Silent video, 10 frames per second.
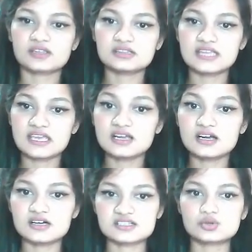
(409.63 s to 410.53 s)

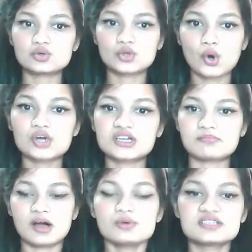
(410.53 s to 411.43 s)
thinkers who talked
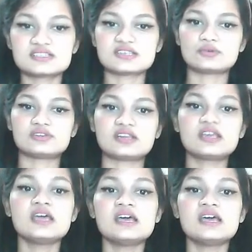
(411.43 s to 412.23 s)
about this theory,